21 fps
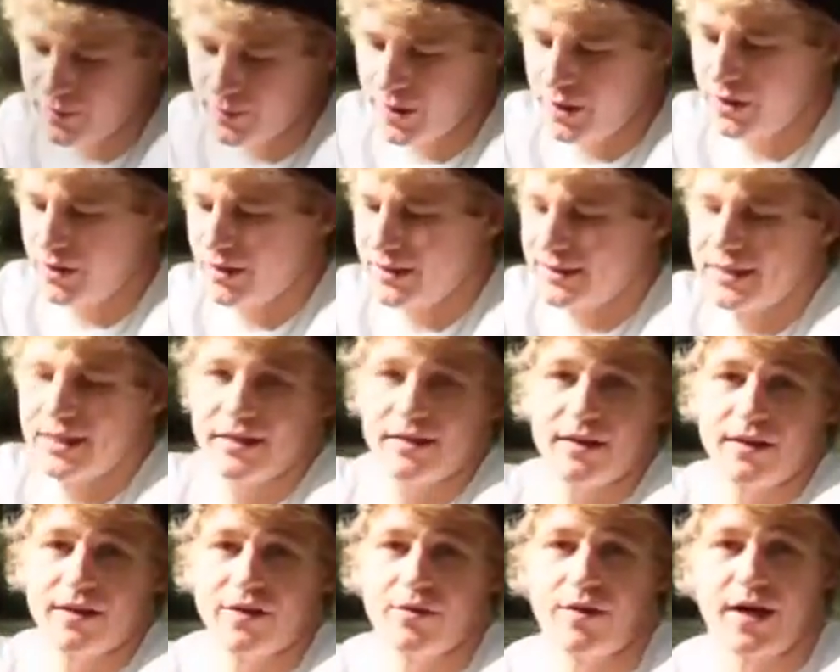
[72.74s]
me
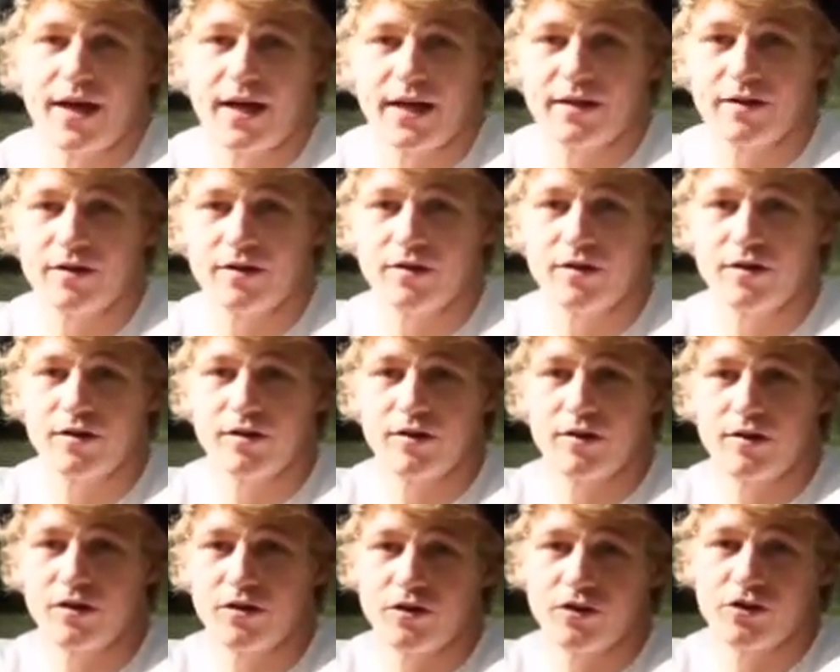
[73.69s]
exactly the right
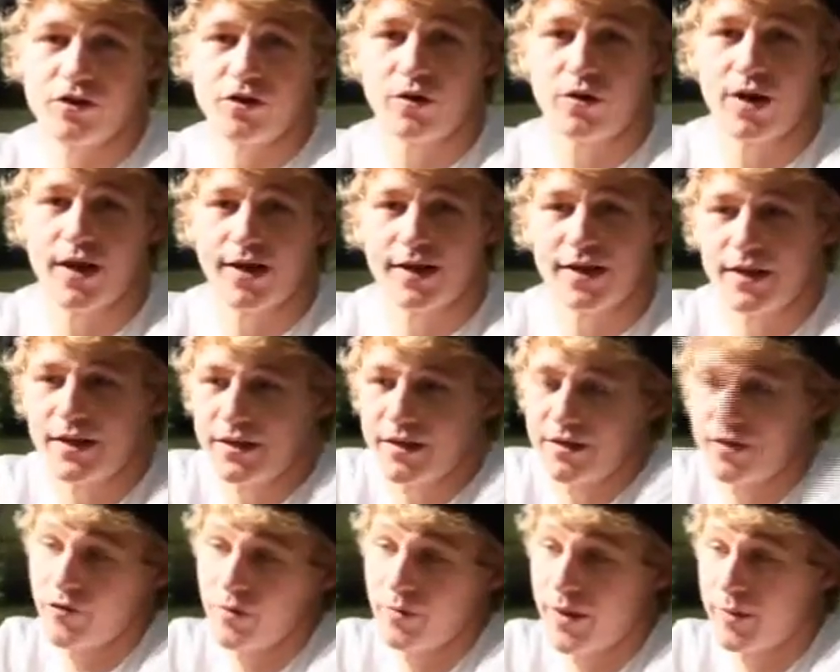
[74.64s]
control I need
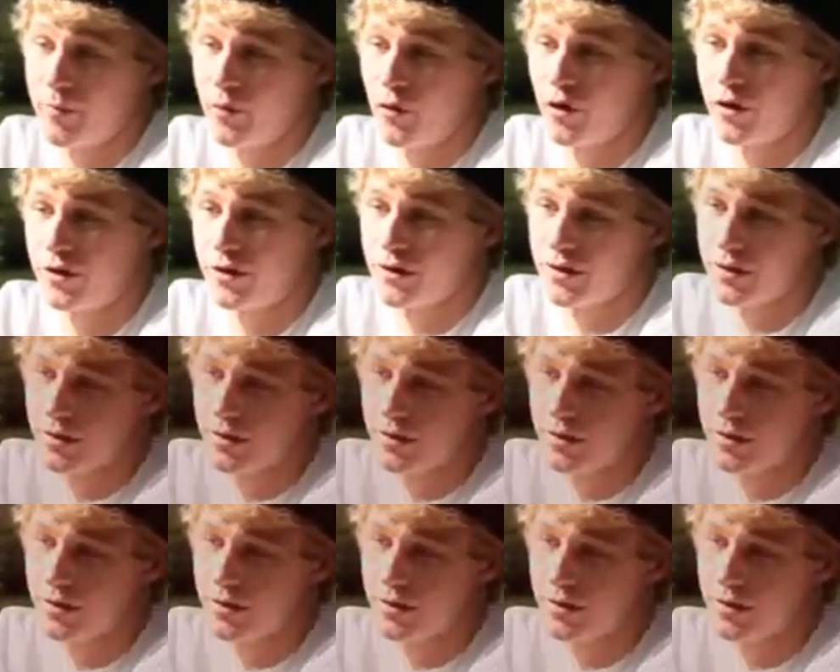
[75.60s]
for my board.